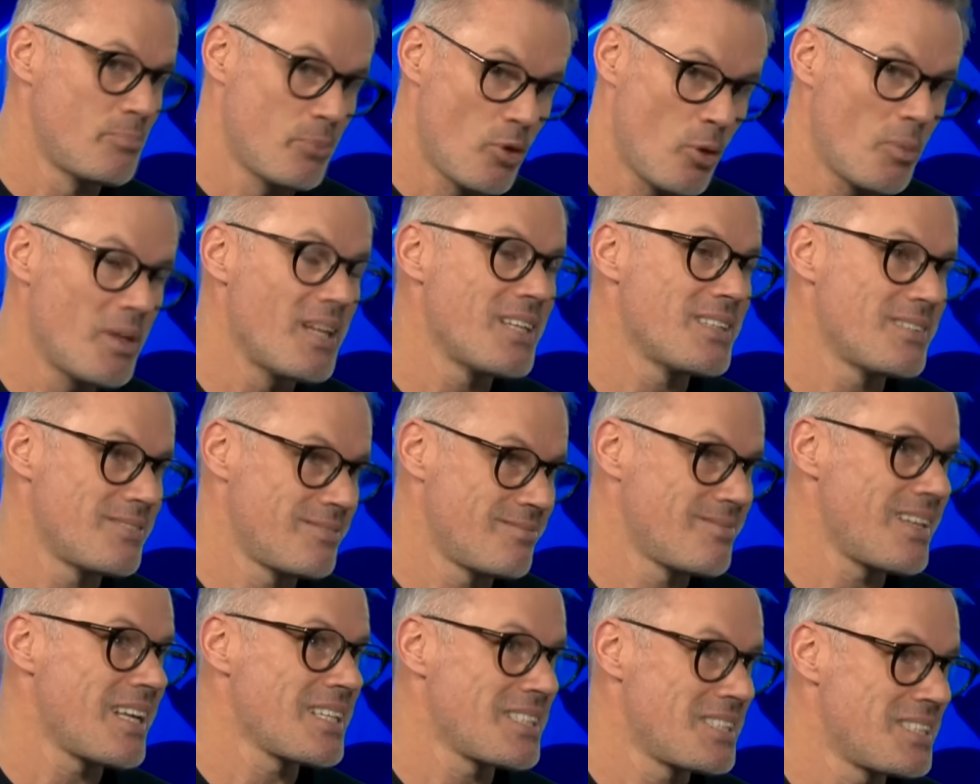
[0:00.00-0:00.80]
probably
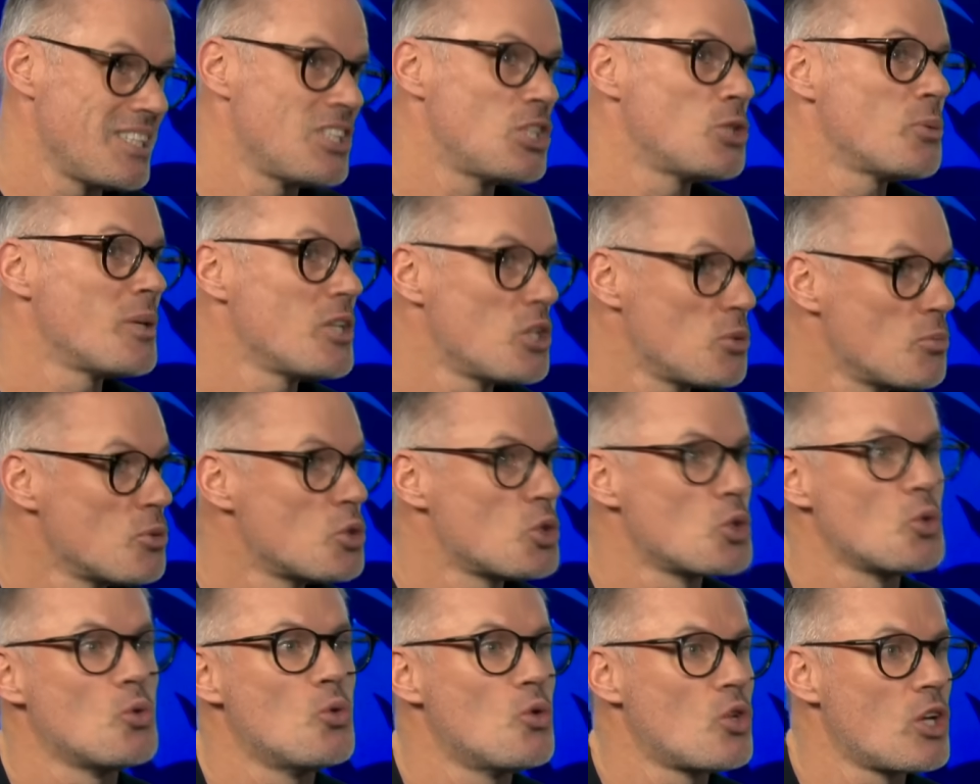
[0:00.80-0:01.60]
that situation we're
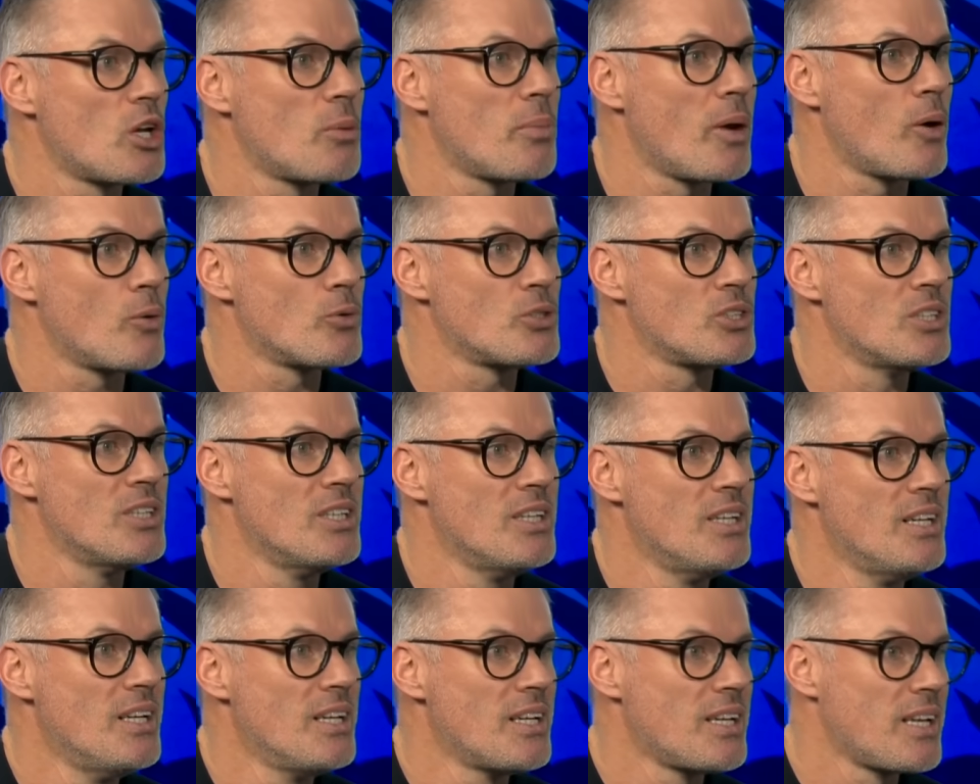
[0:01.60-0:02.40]
talking about,
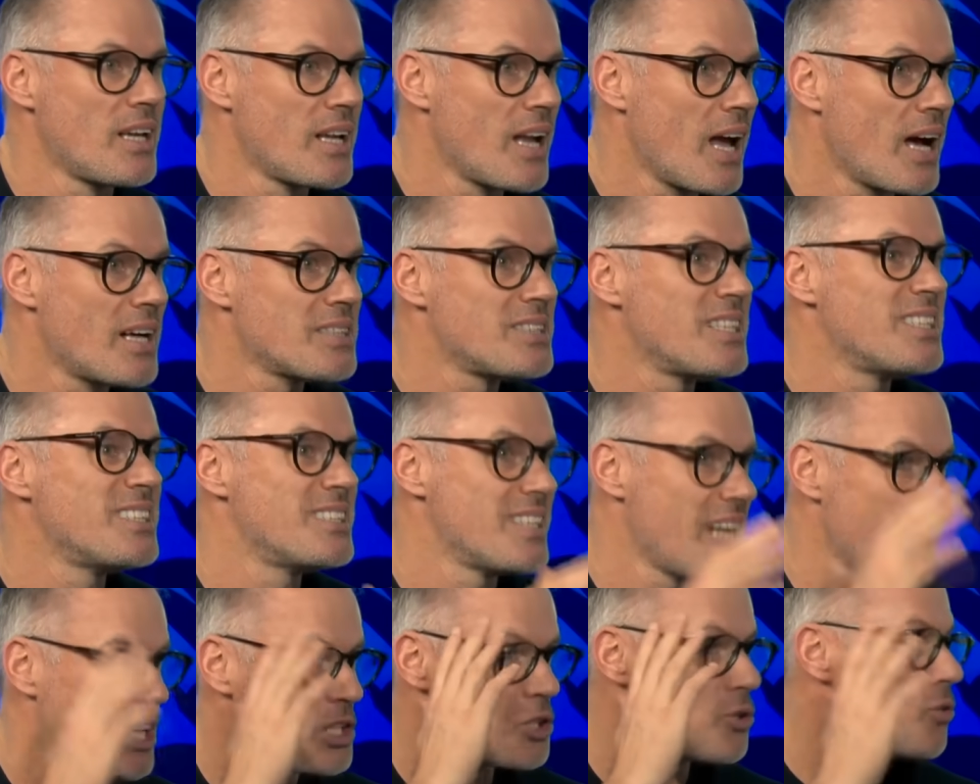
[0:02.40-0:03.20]

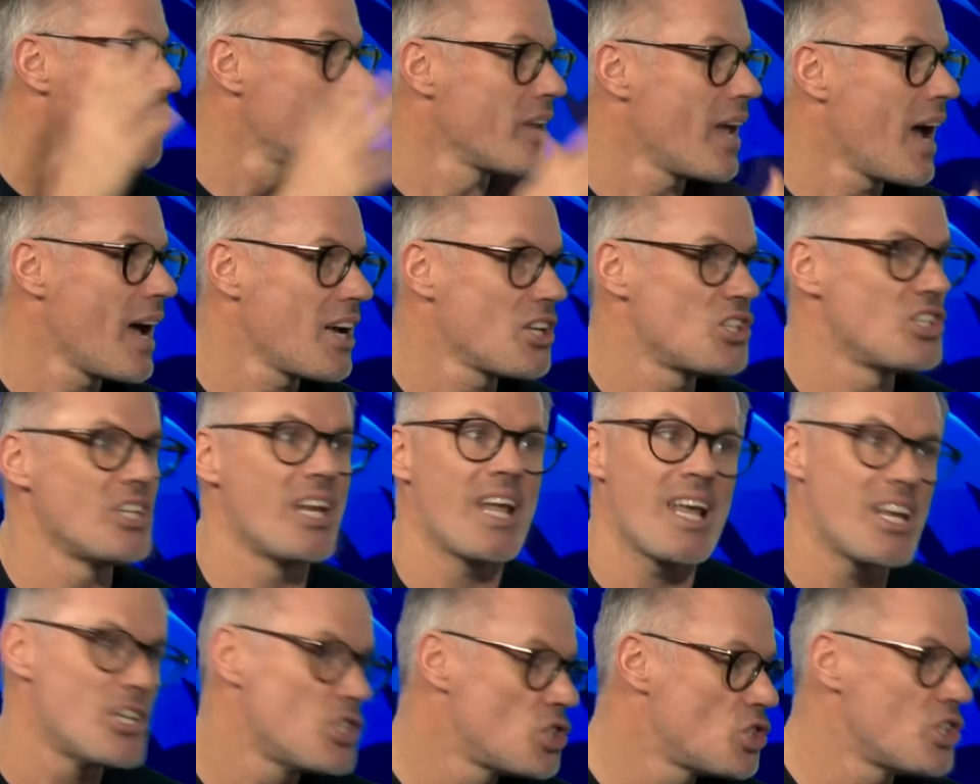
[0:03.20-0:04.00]
Kanate's natural
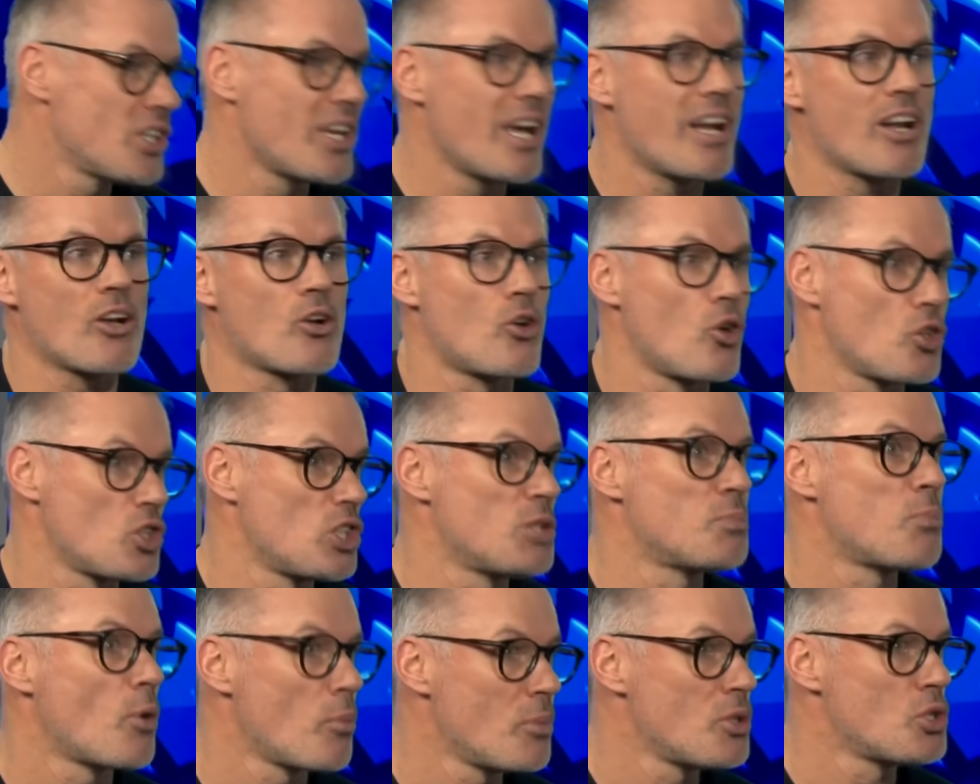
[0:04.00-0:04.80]
reaction is to get across.
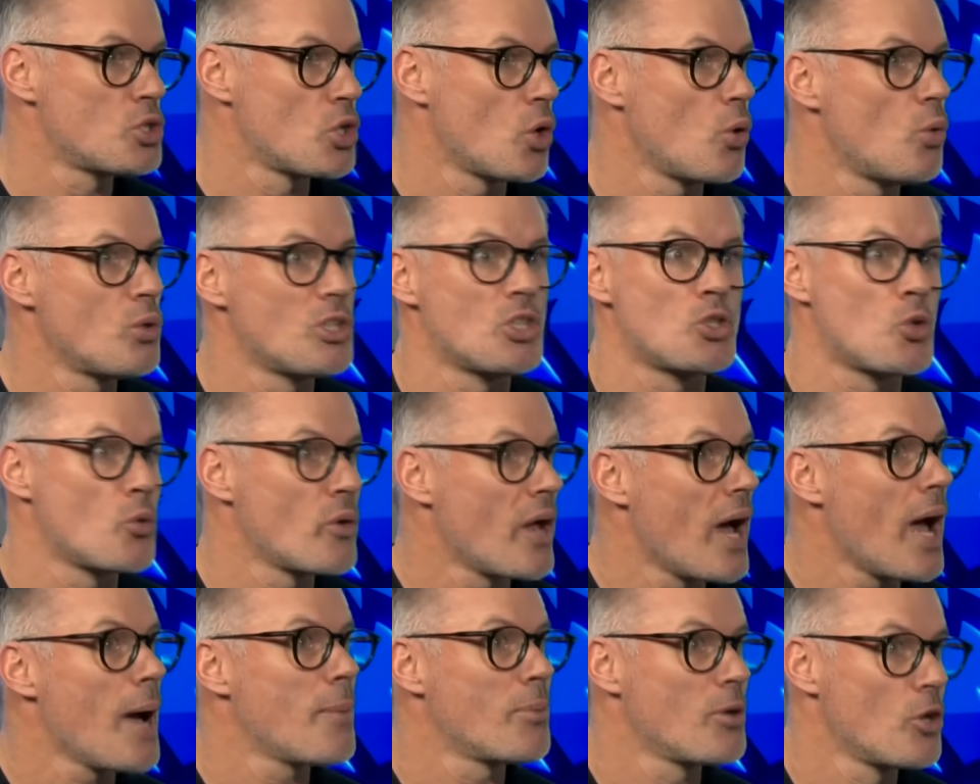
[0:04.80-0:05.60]
He's probably told it's
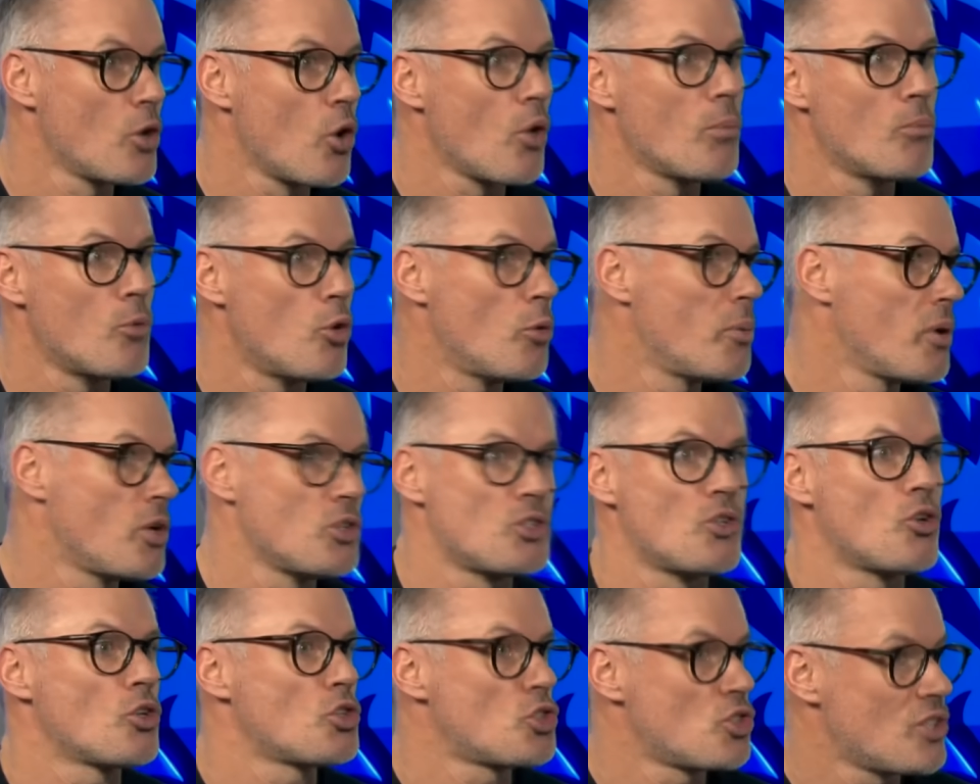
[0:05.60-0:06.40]
going to happen a lot more
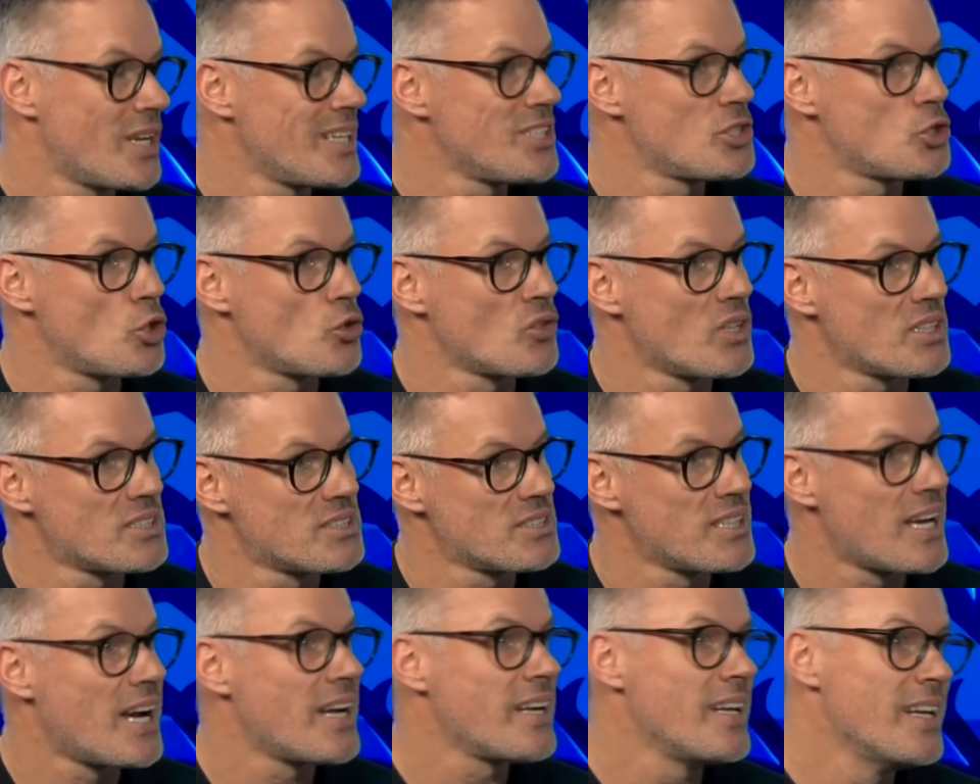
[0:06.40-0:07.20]
because you've got Trent on that
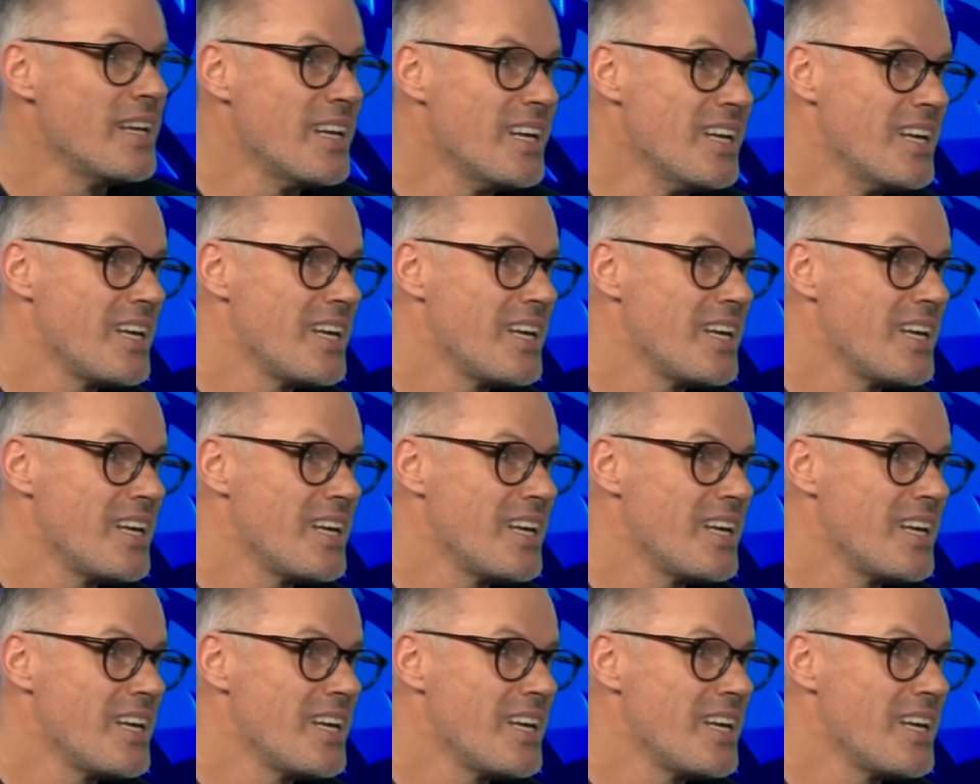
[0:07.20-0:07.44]
side.